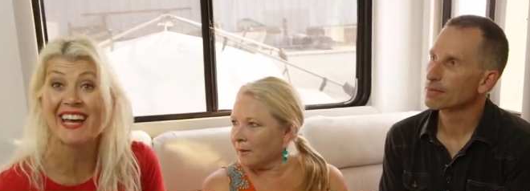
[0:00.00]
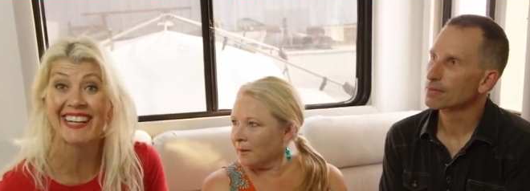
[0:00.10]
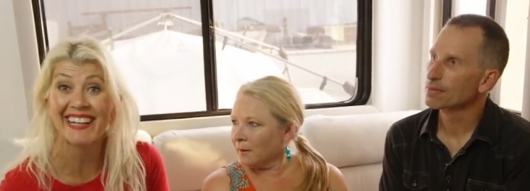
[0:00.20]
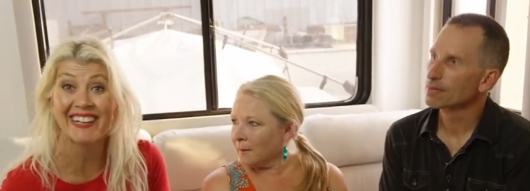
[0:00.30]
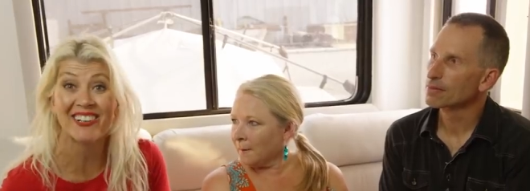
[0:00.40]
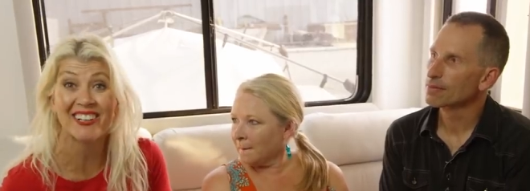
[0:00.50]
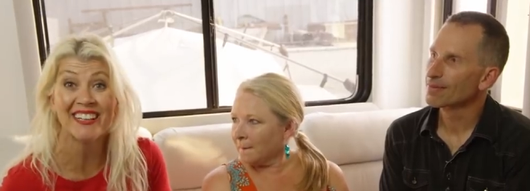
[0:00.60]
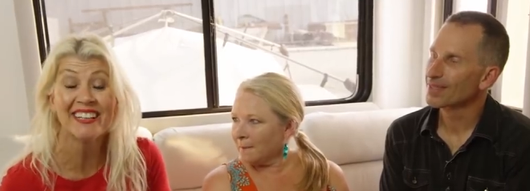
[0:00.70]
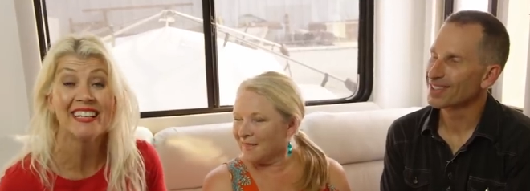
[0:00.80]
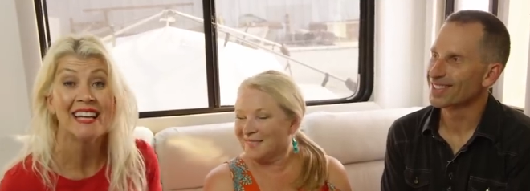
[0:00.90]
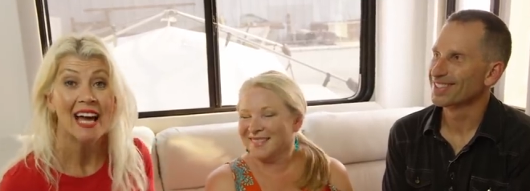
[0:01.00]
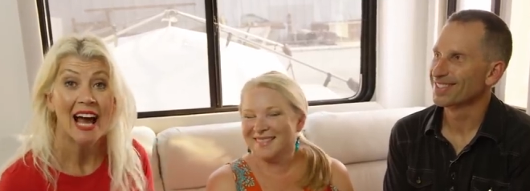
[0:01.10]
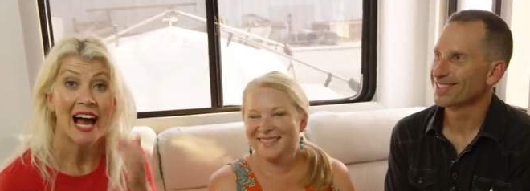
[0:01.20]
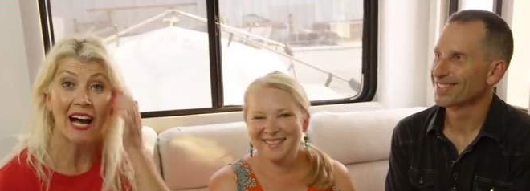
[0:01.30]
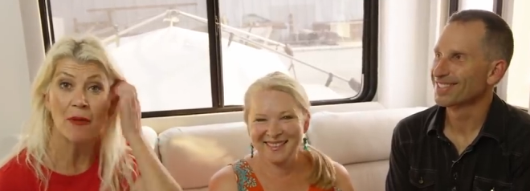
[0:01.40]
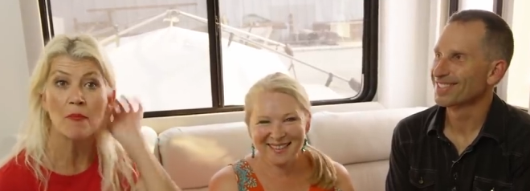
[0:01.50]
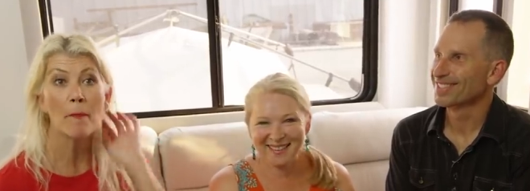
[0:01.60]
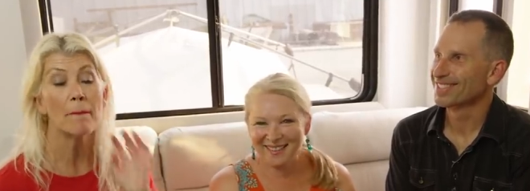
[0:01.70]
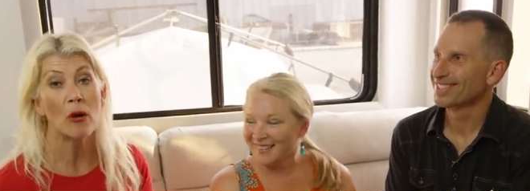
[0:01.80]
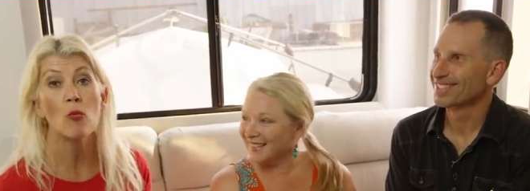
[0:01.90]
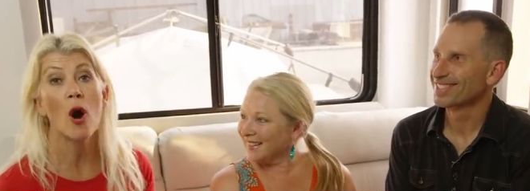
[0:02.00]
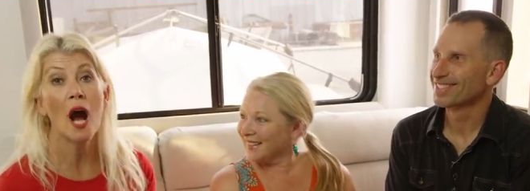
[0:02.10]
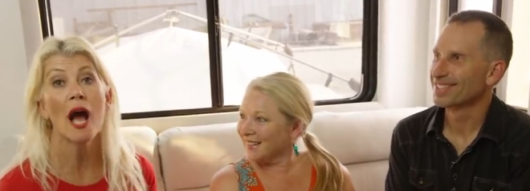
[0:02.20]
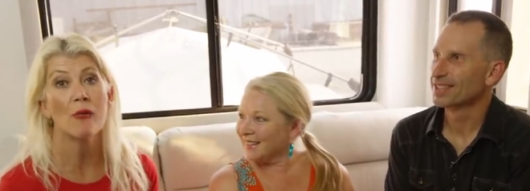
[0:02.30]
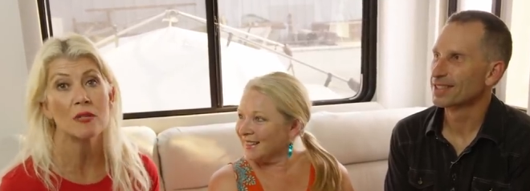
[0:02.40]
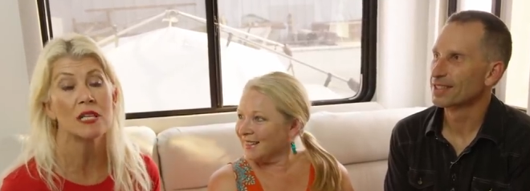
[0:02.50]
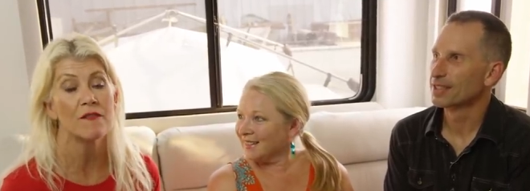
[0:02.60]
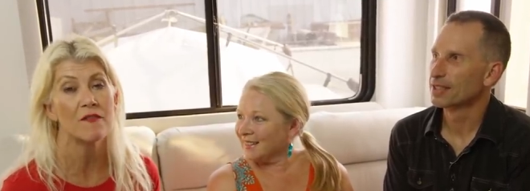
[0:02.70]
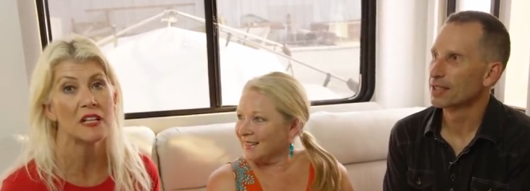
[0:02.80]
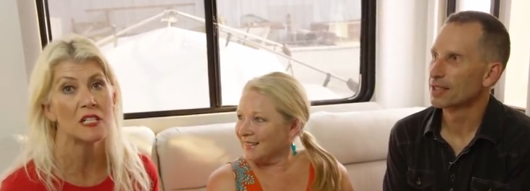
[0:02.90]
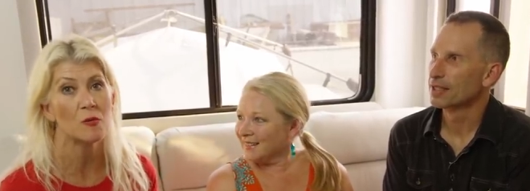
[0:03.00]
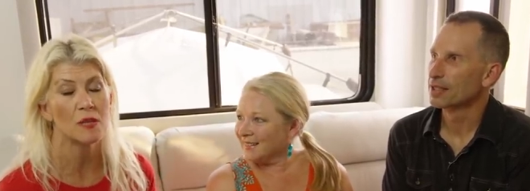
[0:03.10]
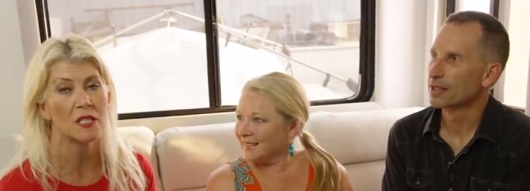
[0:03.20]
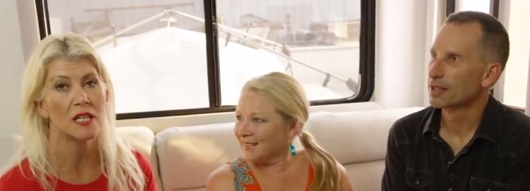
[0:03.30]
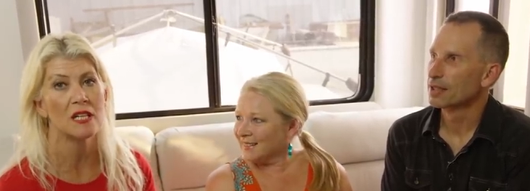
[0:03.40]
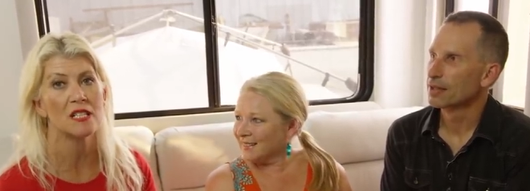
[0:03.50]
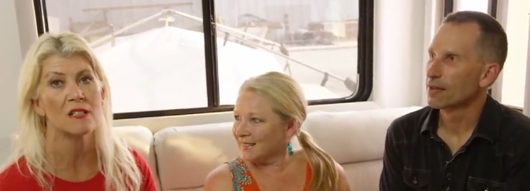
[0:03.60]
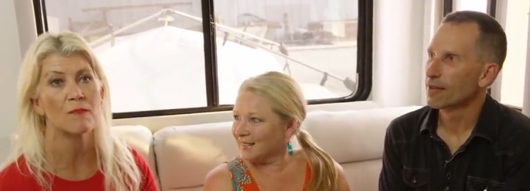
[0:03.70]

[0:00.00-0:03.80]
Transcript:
Speaker 1: that keen on it, um, but why I was convinced was its